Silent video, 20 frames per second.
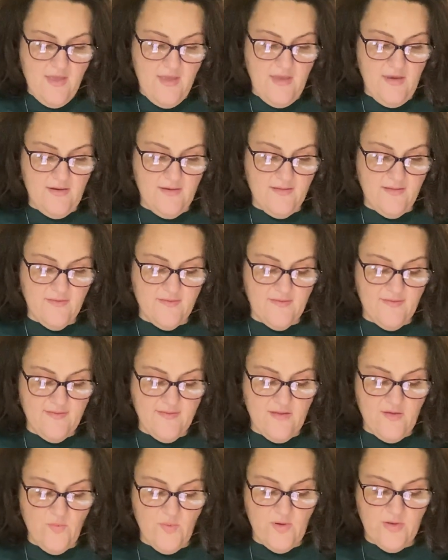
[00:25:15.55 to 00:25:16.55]
It is the
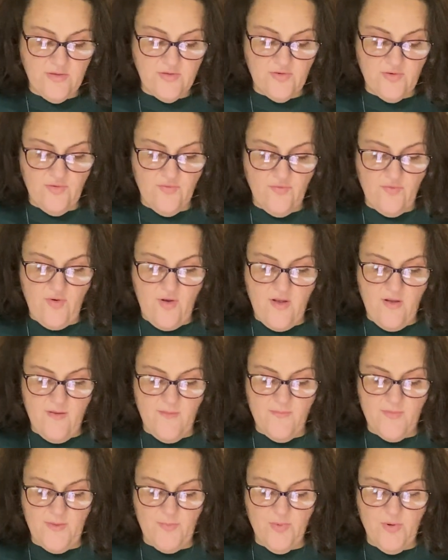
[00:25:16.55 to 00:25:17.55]
Sea Witch
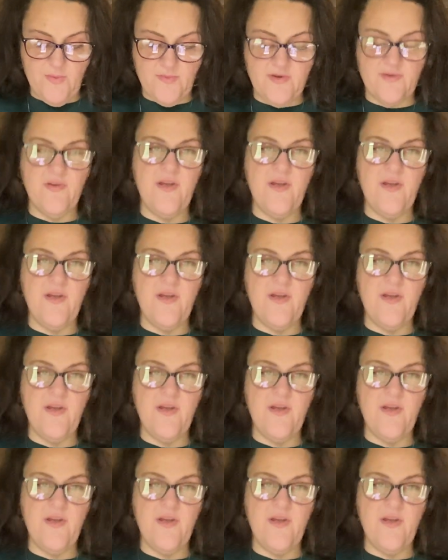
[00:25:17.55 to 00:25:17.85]
from the Primitive